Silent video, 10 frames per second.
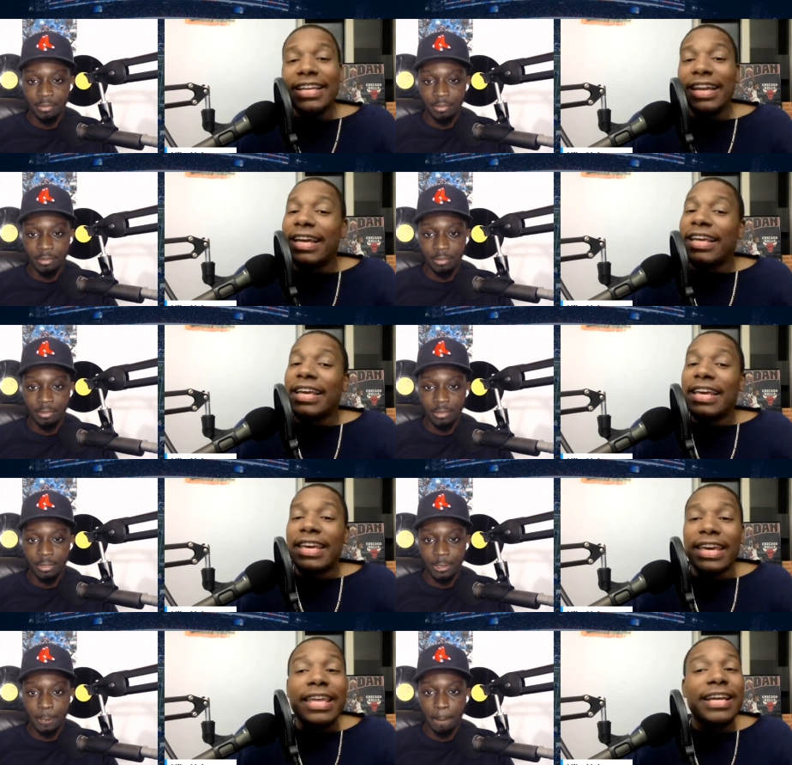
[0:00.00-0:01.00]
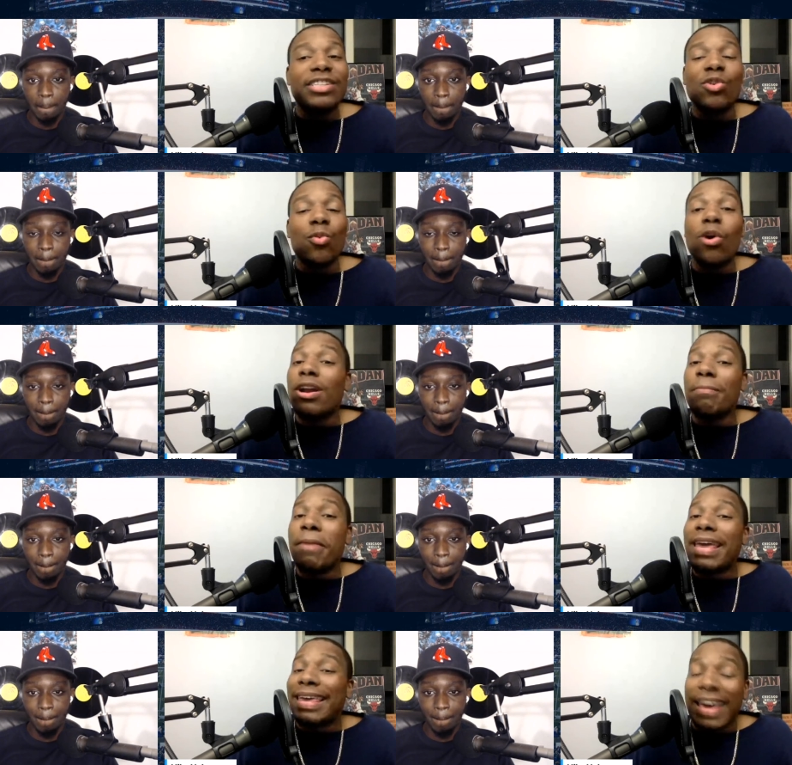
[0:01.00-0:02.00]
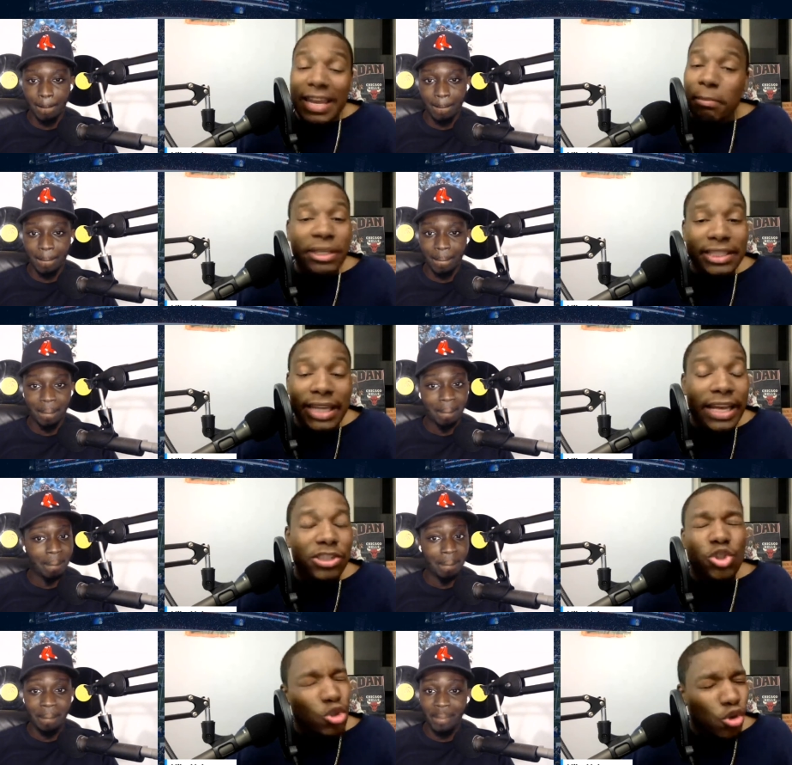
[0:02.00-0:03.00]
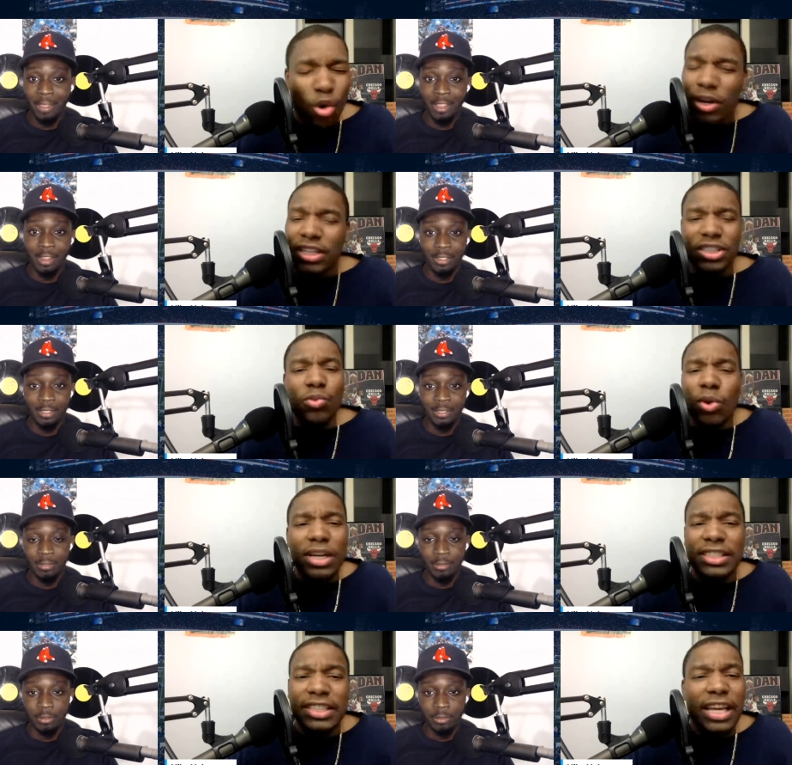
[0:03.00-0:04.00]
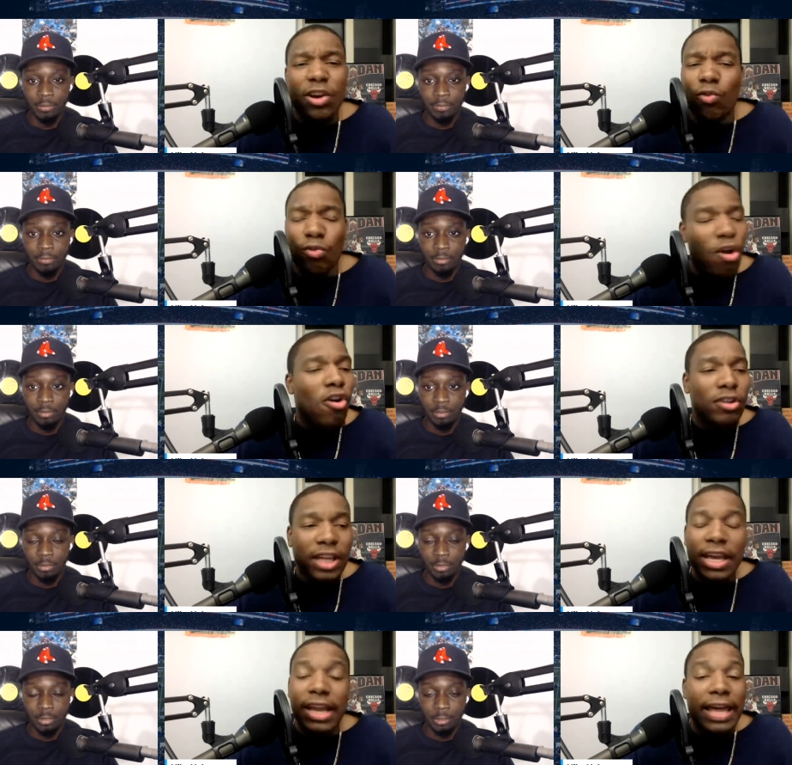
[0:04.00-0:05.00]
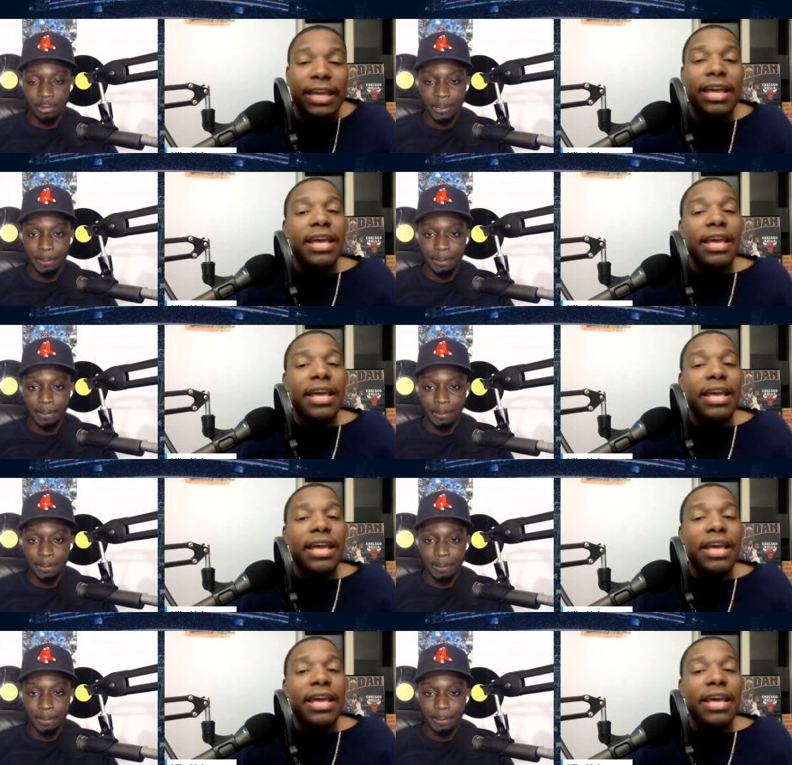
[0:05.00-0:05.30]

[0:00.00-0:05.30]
Speaker 1: Like he doesn't want to make any mistakes, nor mm. does he want to say the wrong thing. Like